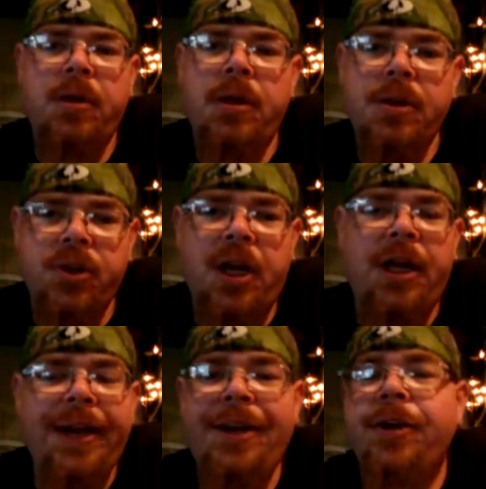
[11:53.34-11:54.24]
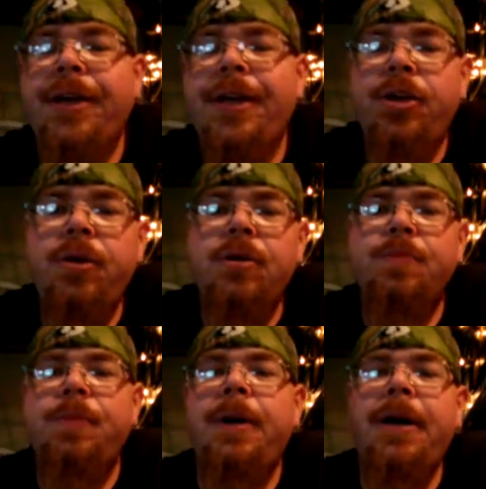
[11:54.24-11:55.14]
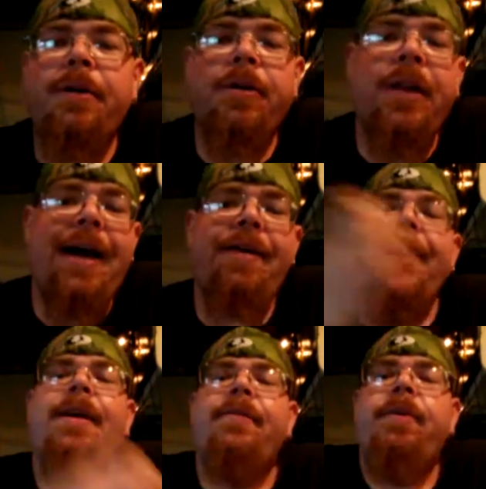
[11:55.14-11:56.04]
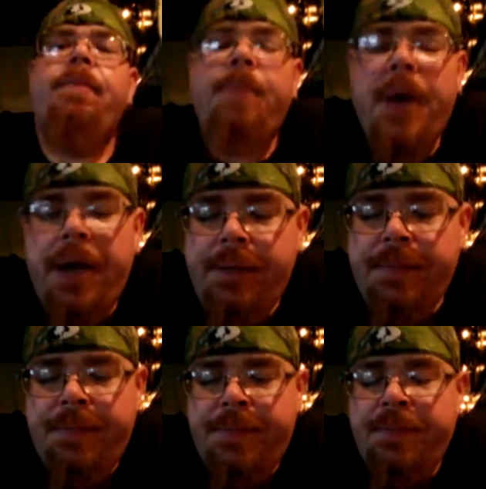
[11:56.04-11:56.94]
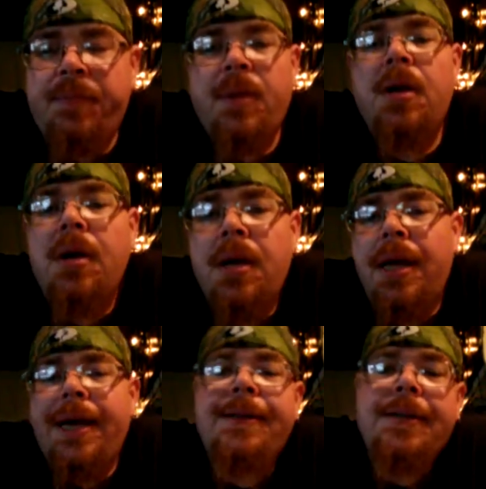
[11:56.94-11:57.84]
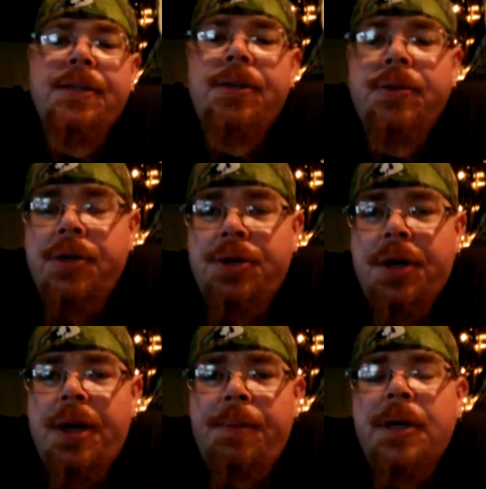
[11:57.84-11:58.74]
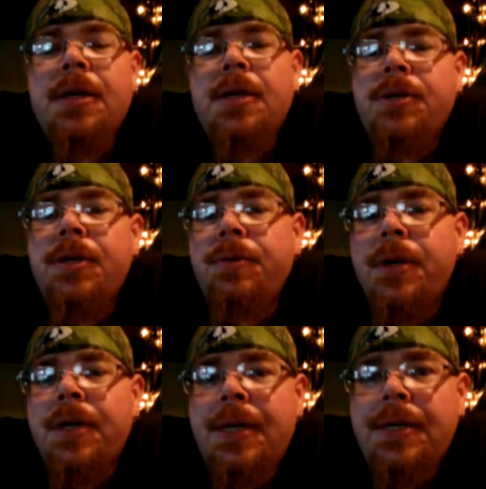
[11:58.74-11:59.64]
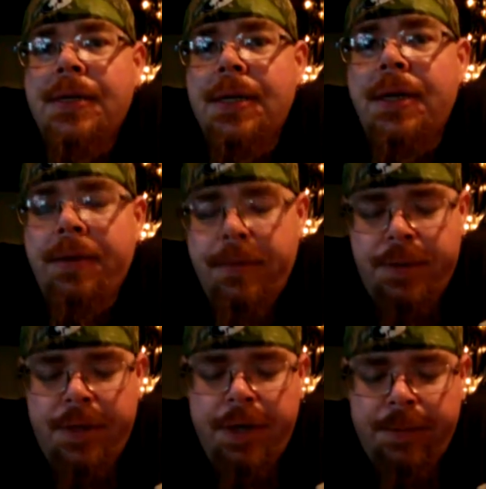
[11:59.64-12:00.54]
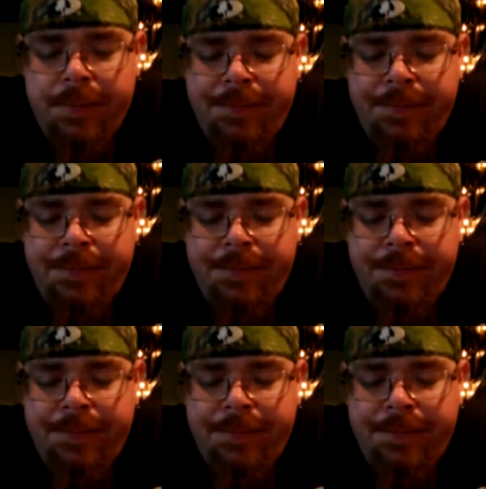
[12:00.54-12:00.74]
It's not like you're getting a huge cloud out of it, but it does do the job and it does do what it needs to do. So